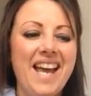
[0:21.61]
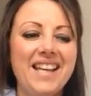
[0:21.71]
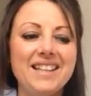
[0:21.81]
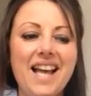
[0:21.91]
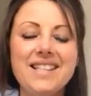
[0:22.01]

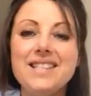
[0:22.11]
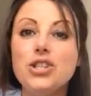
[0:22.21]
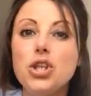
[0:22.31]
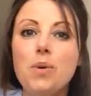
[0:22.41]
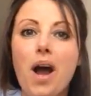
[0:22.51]
At last, the
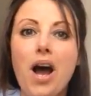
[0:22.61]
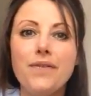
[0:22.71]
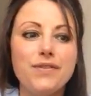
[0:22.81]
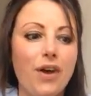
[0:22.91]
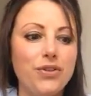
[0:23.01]
two
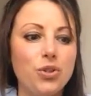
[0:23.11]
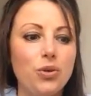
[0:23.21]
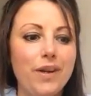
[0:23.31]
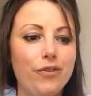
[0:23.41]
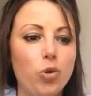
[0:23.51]
halves of our
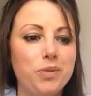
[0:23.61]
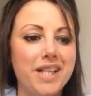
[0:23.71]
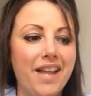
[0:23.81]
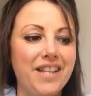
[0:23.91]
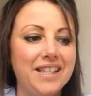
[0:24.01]
story have come
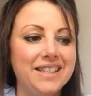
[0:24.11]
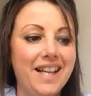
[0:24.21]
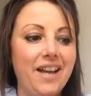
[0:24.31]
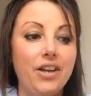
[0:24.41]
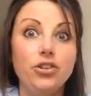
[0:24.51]
together,
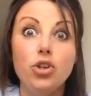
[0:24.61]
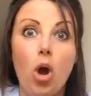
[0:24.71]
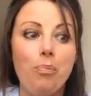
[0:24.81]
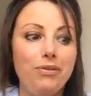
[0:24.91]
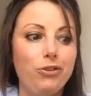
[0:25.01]
and
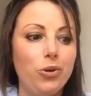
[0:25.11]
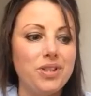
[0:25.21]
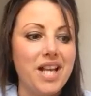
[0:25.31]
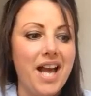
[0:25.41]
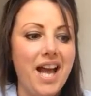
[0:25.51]
not before
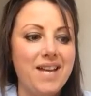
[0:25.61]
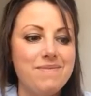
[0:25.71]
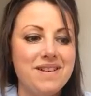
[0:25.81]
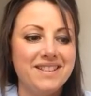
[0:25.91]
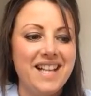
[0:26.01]
time,